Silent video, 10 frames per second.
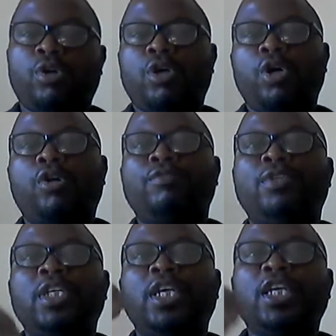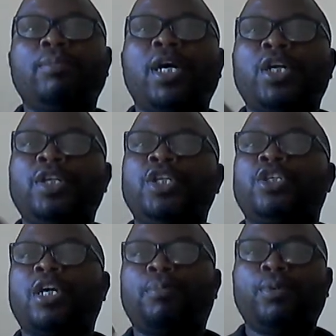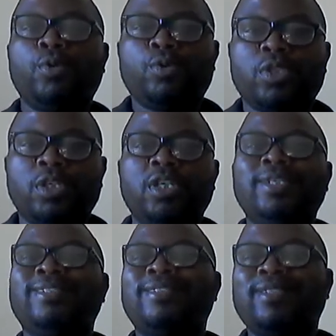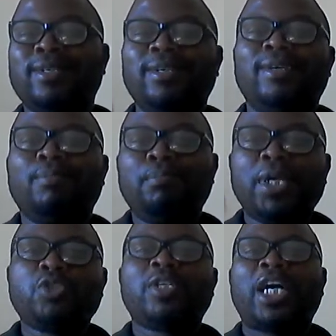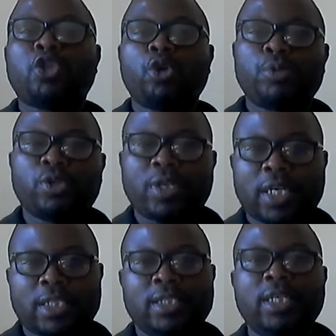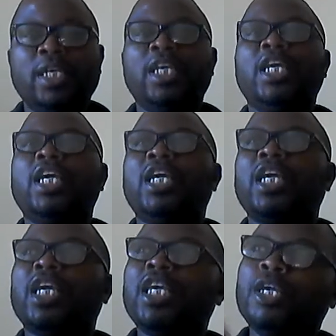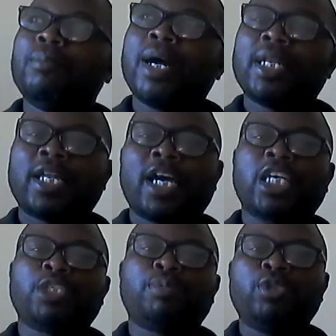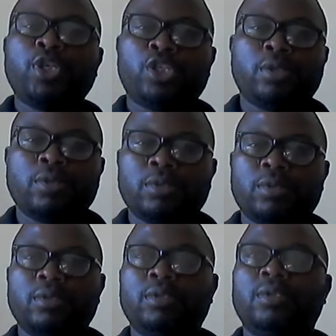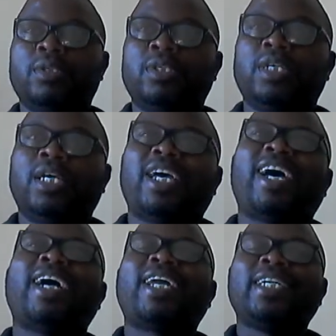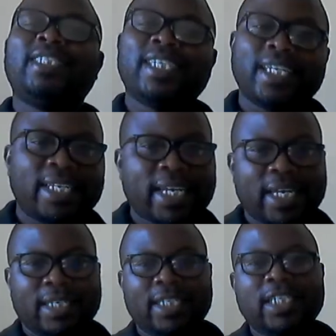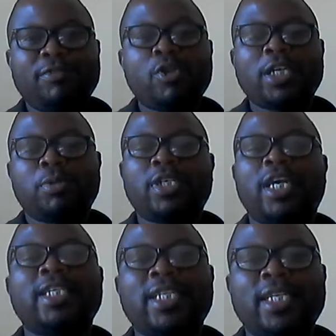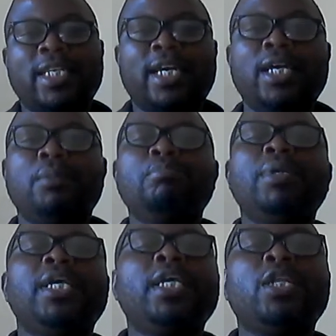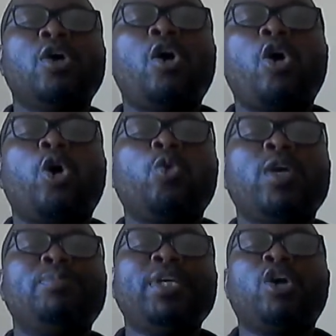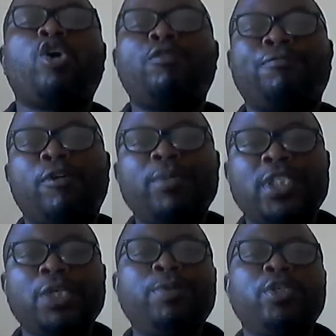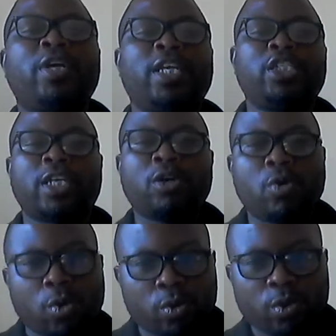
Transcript: of the human relation approach is based on the assumption that human aspirations and agenda, individual aspiration and agenda, may not always be in conformity with the organizational goal.